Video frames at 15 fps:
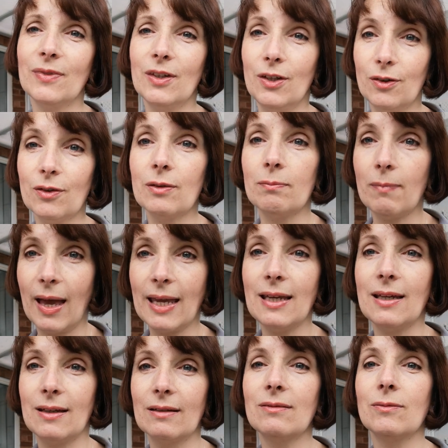you can
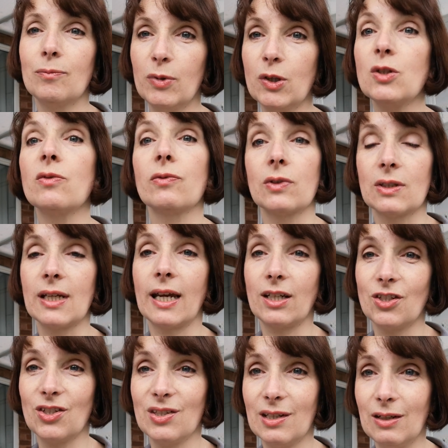make beautiful
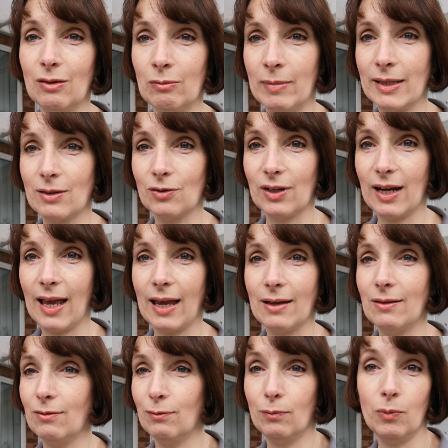textures in your metal
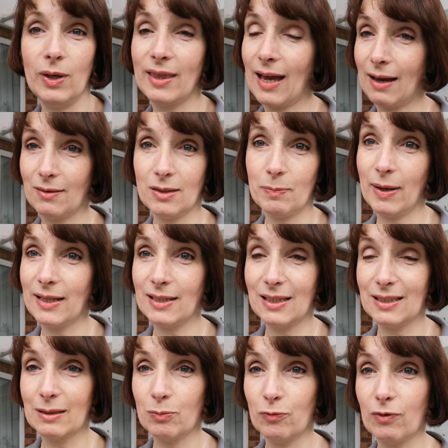clay without
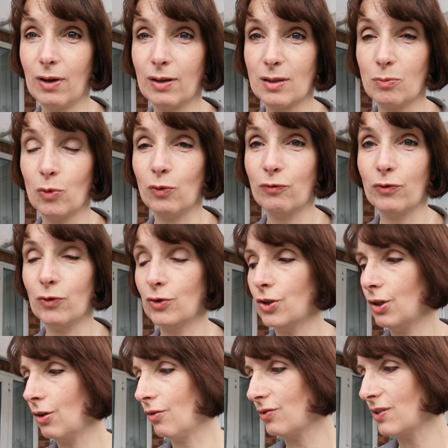spending a small
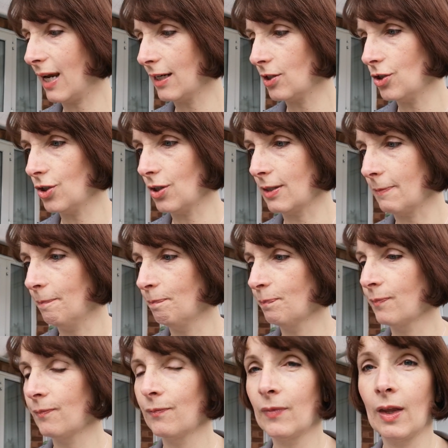fortune on textures.
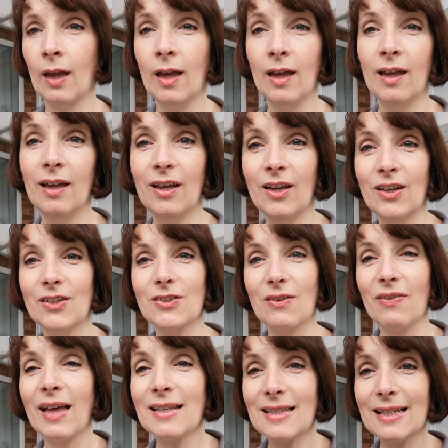So
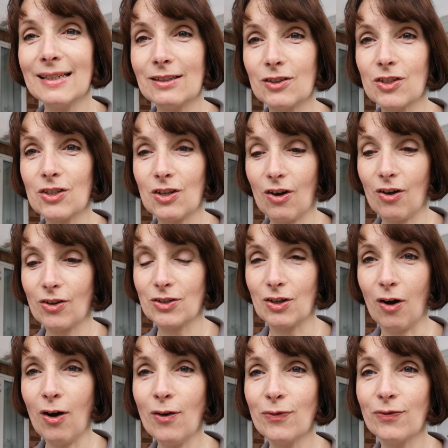that's a little start
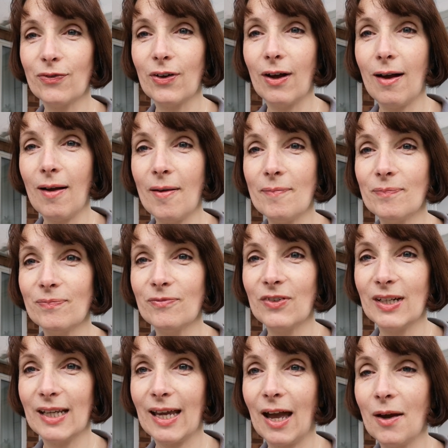off
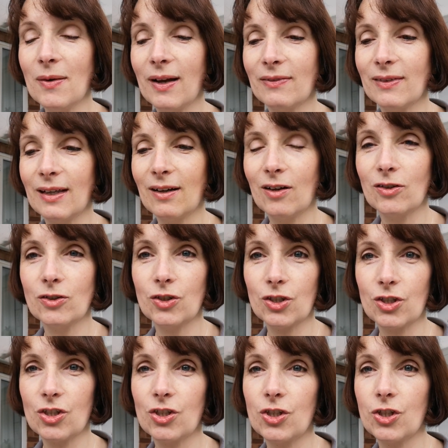video, and then I'll
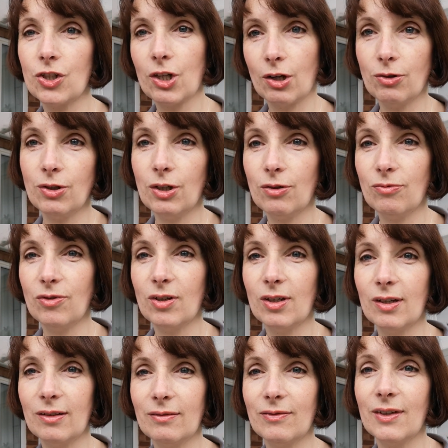just show you
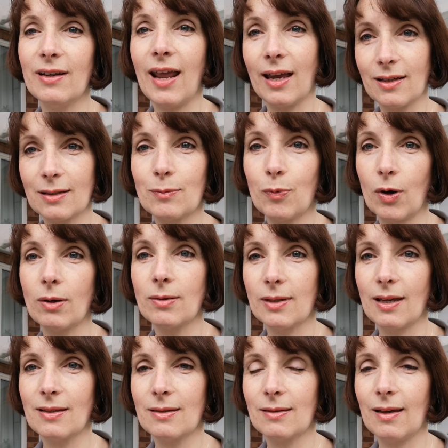the next
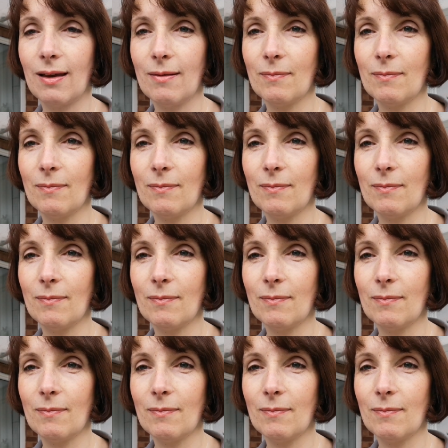process